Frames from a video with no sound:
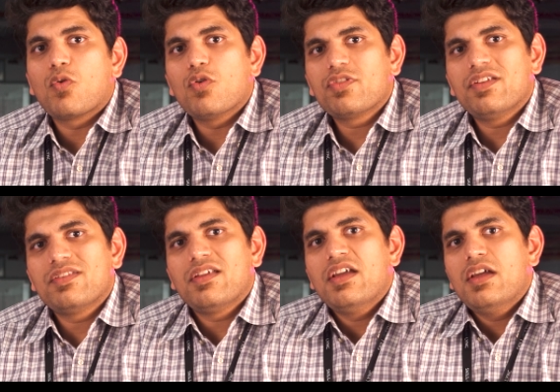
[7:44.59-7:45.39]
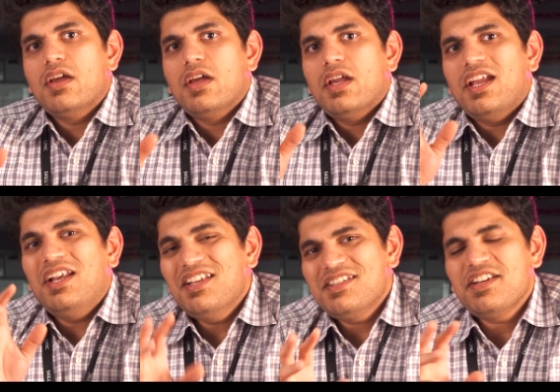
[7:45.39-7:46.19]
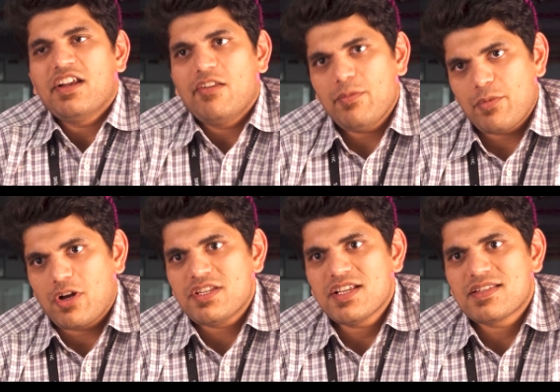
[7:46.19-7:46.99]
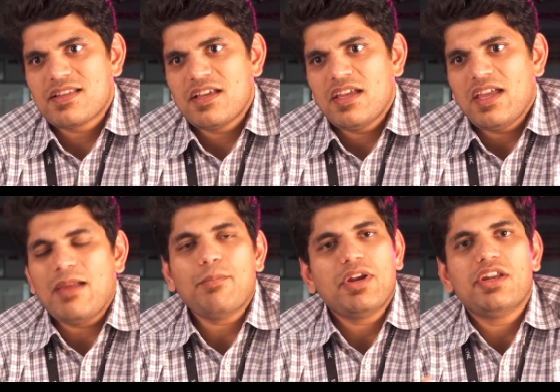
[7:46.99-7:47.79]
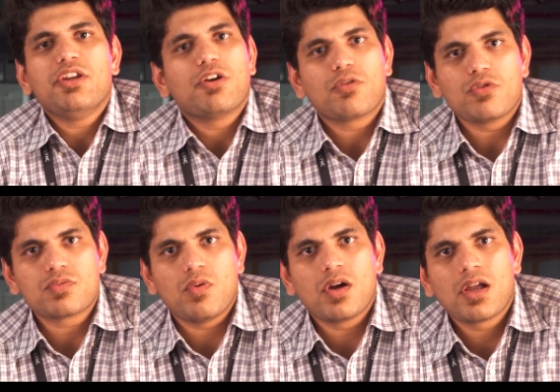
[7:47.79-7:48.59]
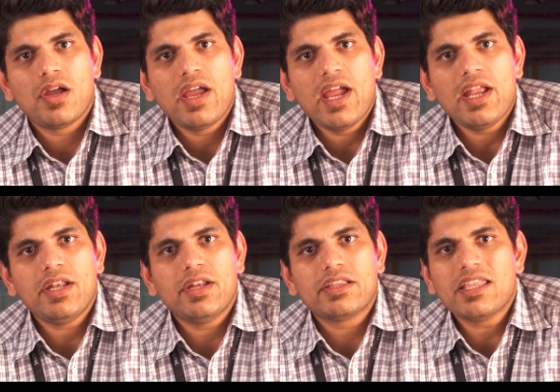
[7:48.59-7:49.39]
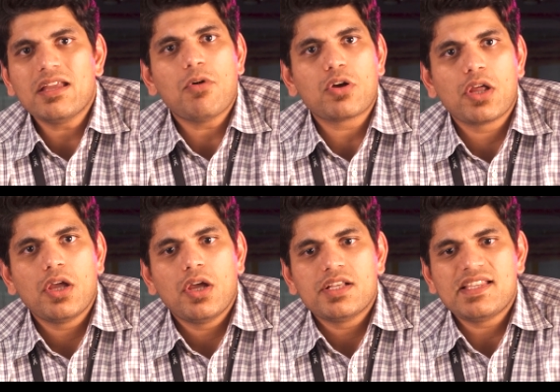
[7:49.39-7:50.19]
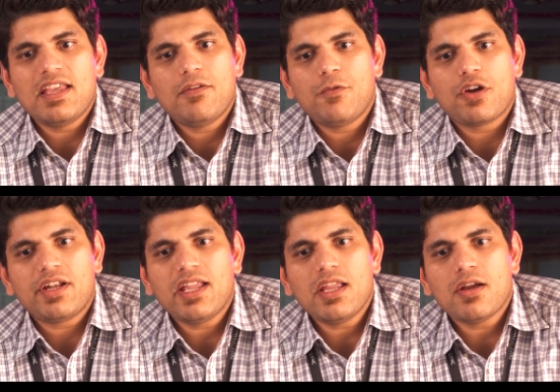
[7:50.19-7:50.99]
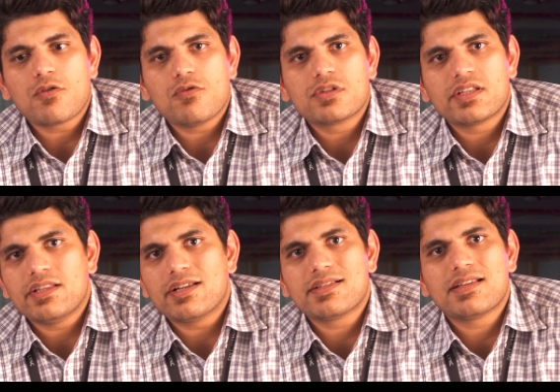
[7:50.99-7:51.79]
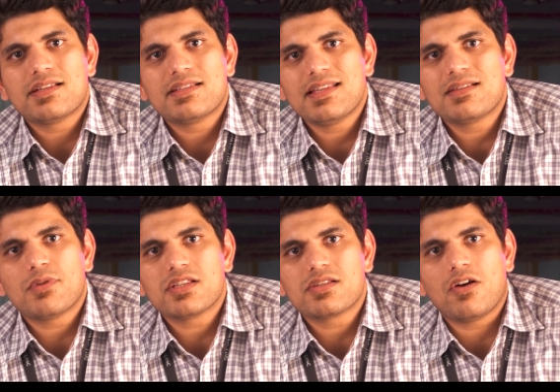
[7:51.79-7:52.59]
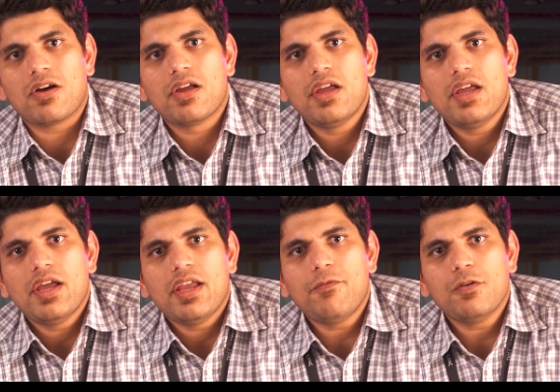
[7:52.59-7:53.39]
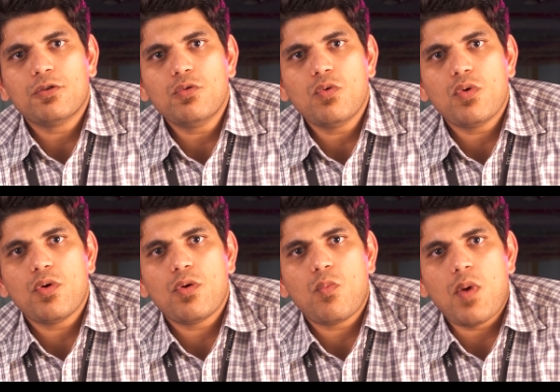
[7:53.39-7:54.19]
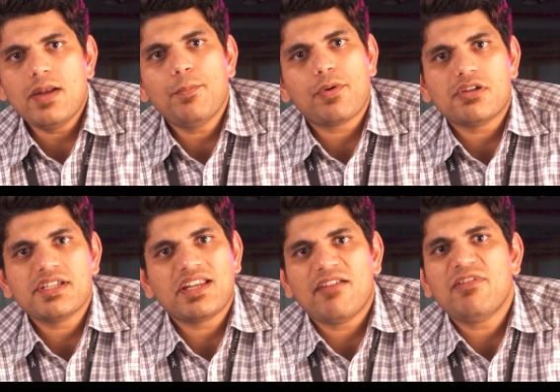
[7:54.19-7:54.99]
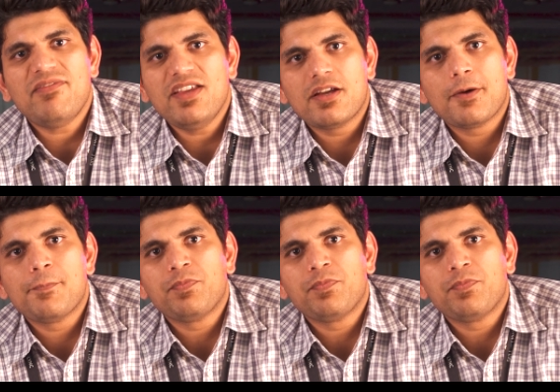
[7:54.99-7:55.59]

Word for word: courses, industry relevant projects embedded in your coursework. And uh, think about, say if you are taking a course that is six months long, if you do one project every week,